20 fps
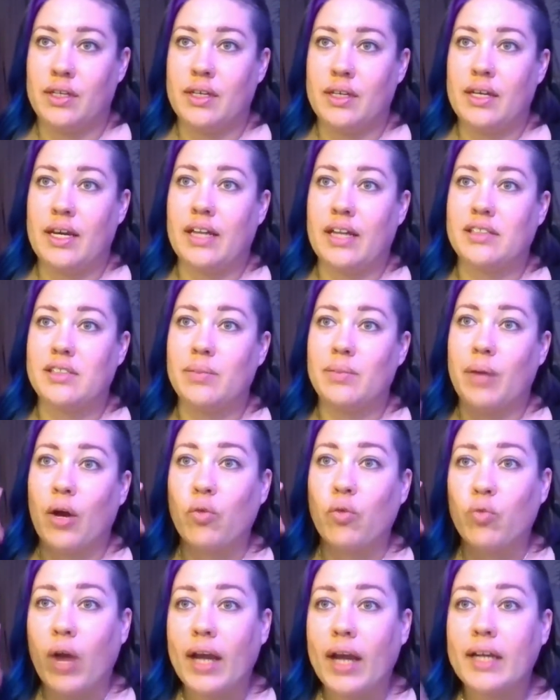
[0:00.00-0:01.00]
It's
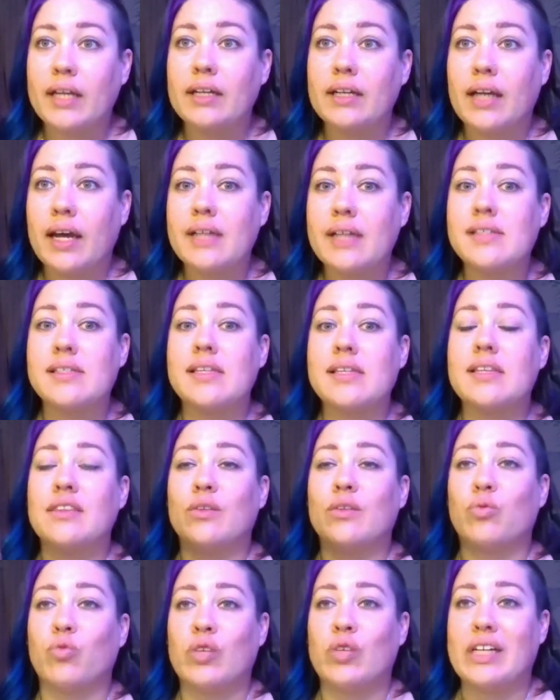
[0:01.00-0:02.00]
about recognizing
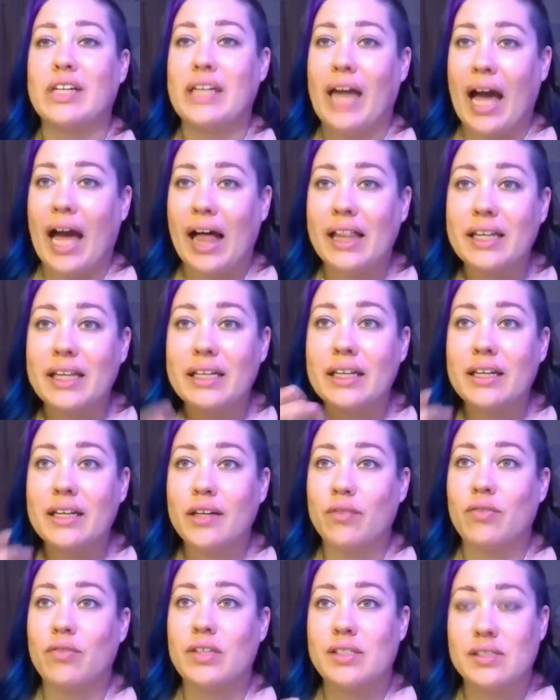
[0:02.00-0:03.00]
the reality
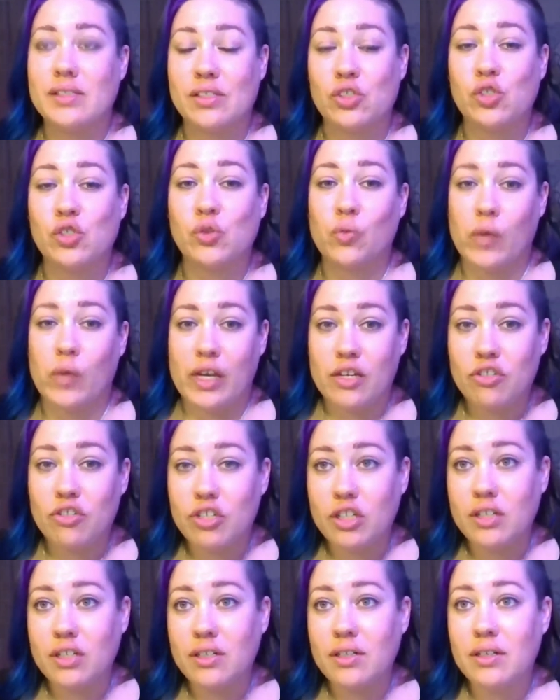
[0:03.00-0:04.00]
of the
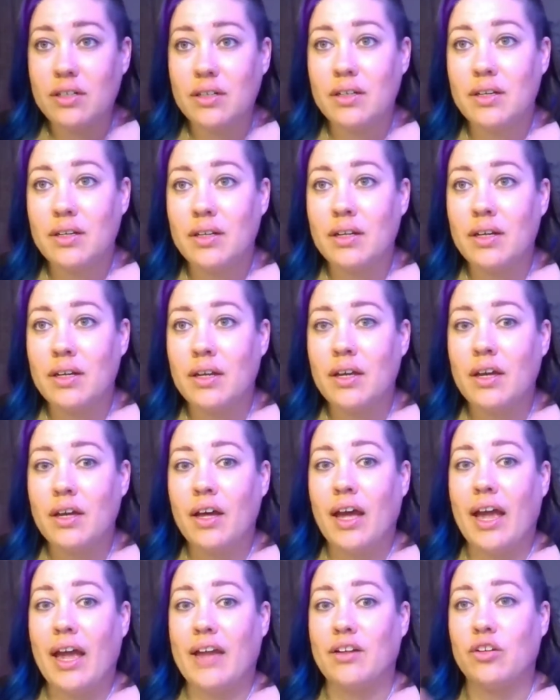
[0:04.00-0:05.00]
situation
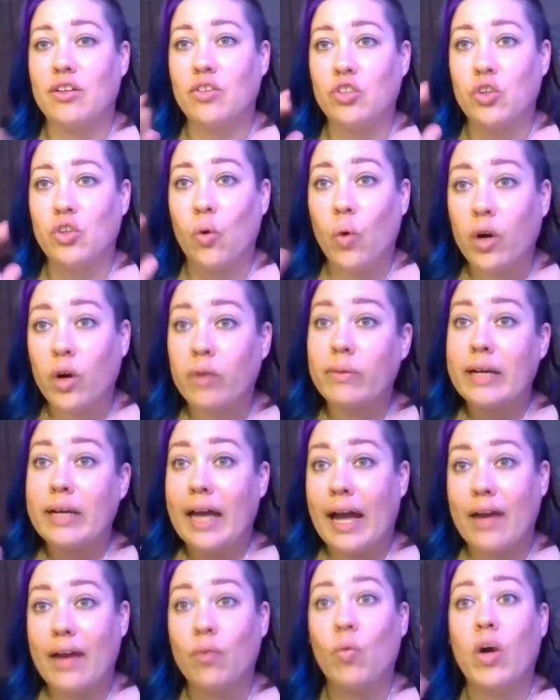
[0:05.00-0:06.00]
and
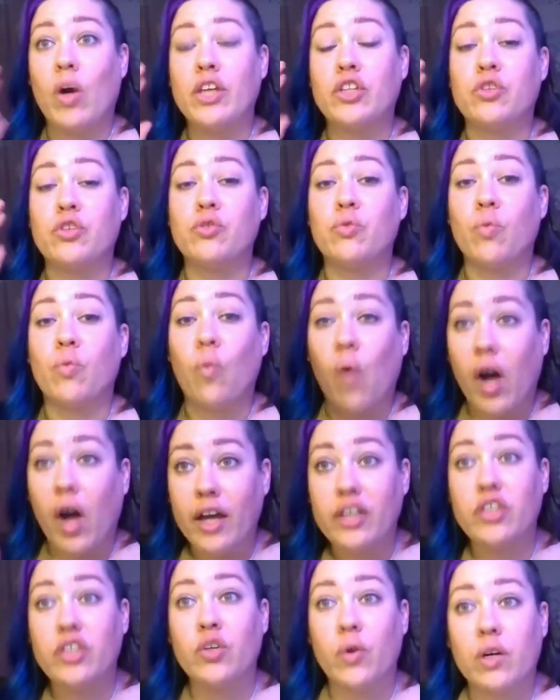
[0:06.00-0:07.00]
and what you
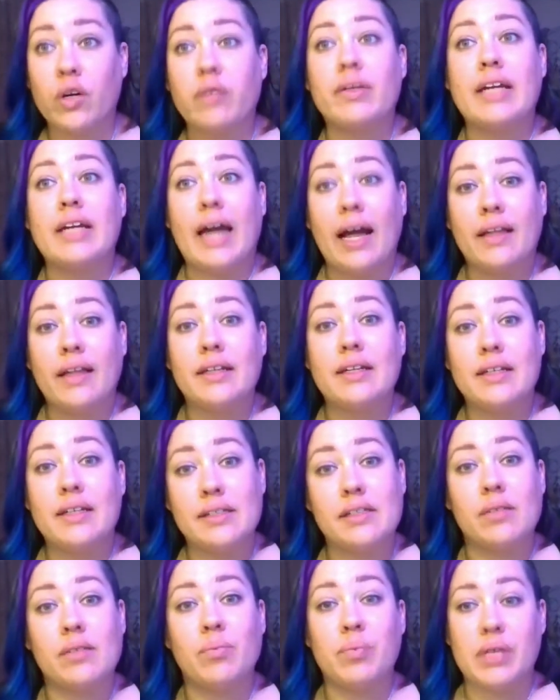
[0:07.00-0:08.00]
want your reality
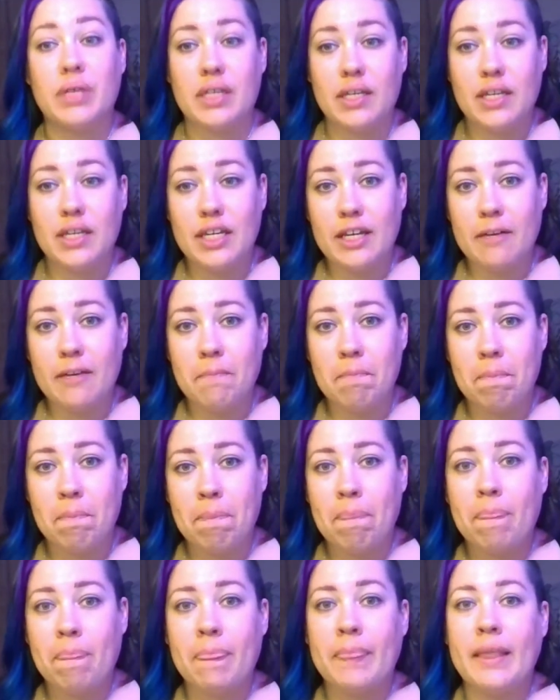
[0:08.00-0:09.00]
to be,
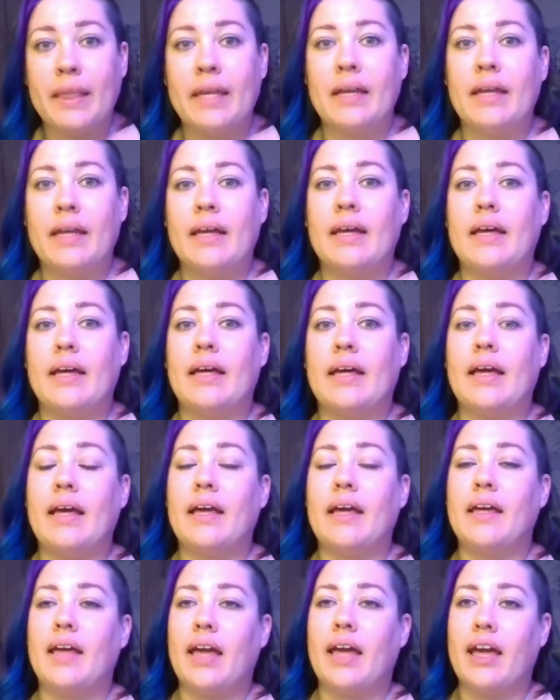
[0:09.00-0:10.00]

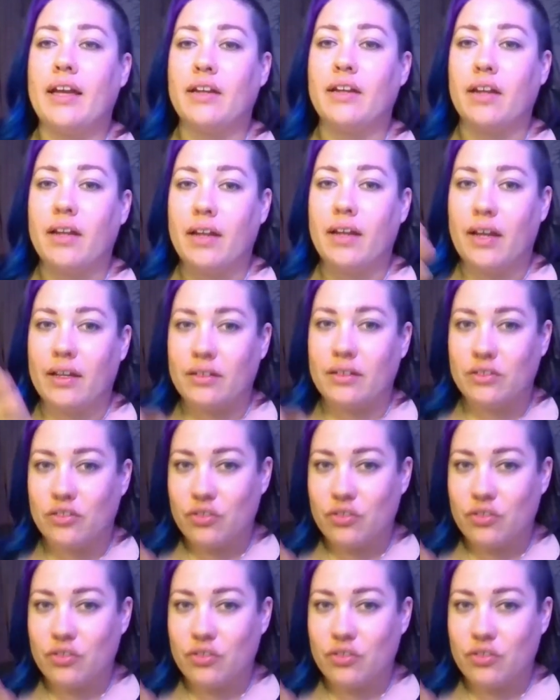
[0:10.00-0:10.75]
and